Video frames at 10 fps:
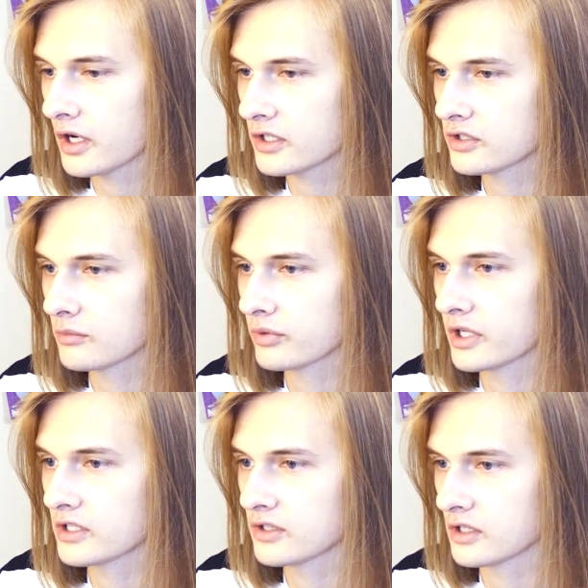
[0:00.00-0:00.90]
awesome
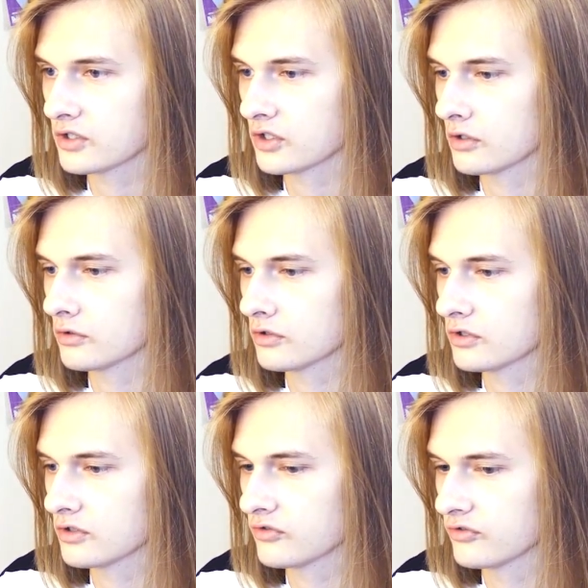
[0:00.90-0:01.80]
place they
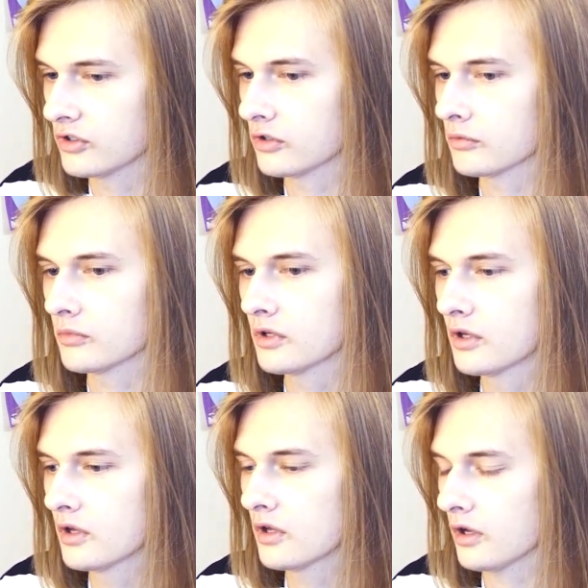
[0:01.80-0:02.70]
chose to film
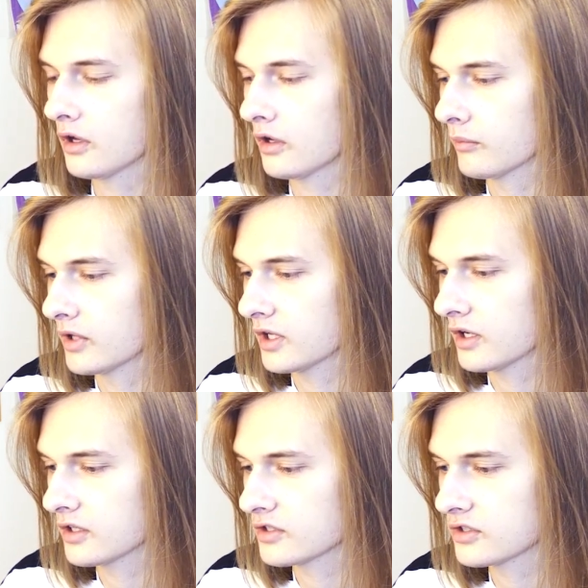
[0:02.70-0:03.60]

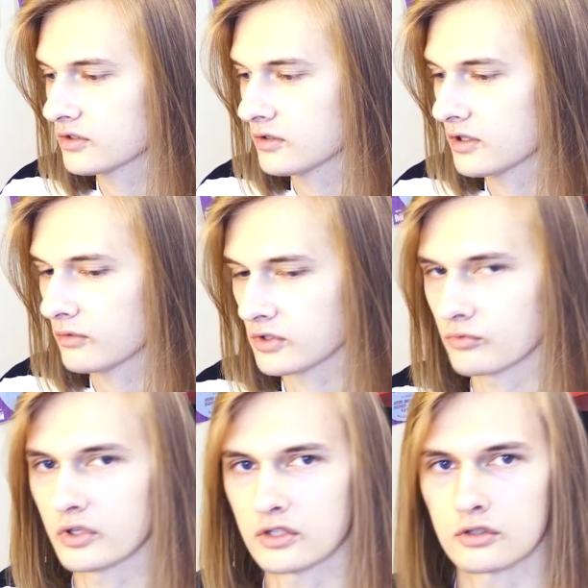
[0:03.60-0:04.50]
because it
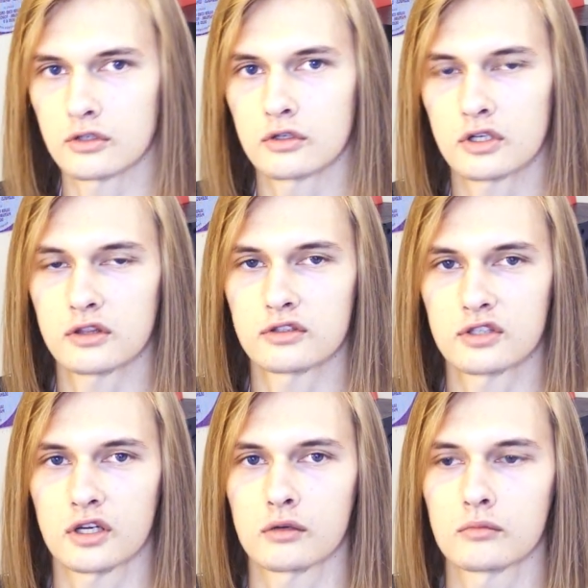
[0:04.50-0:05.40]
was winter at the
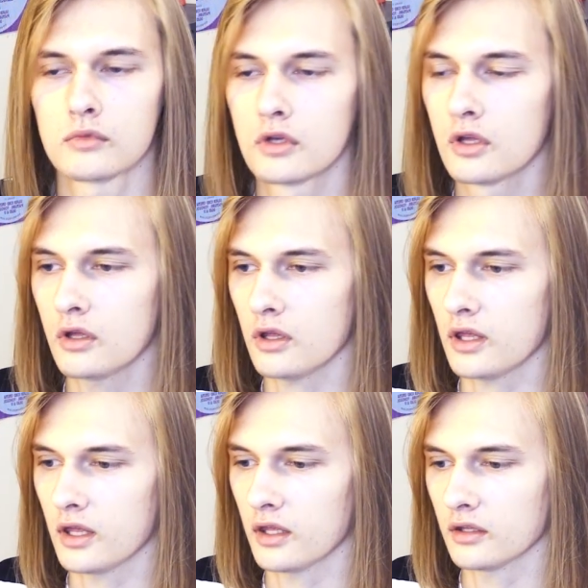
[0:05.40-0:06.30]
time.
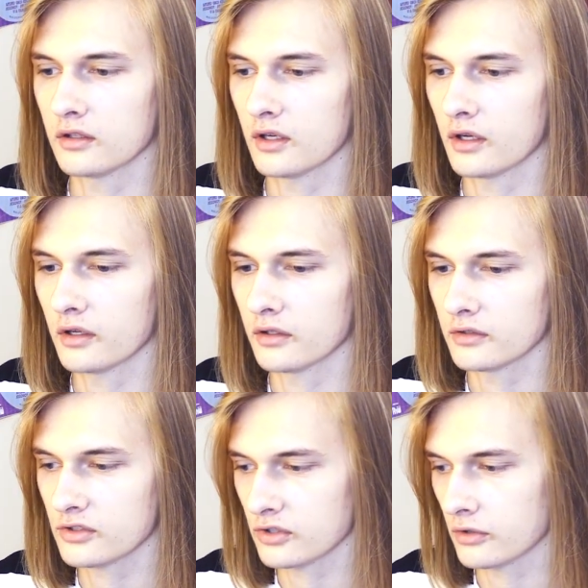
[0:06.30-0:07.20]
And
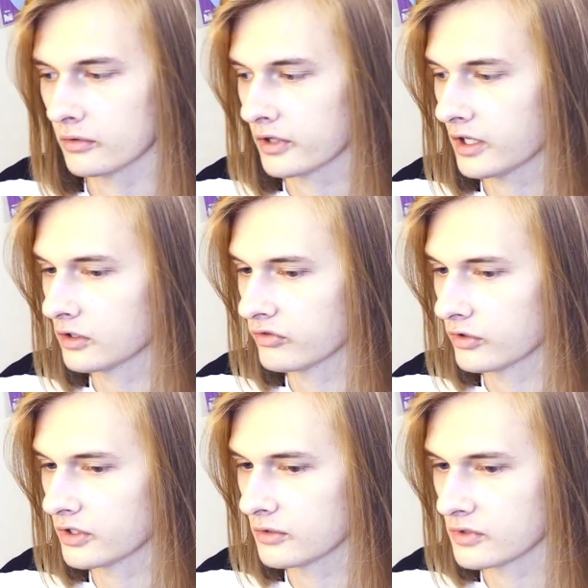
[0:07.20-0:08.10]
so
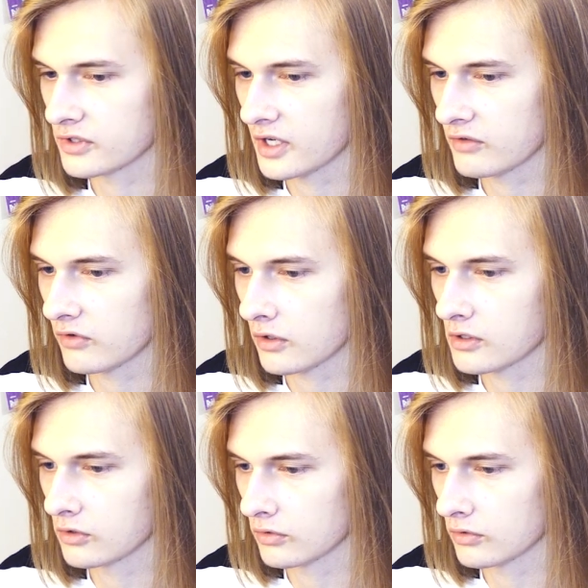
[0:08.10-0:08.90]
California was not very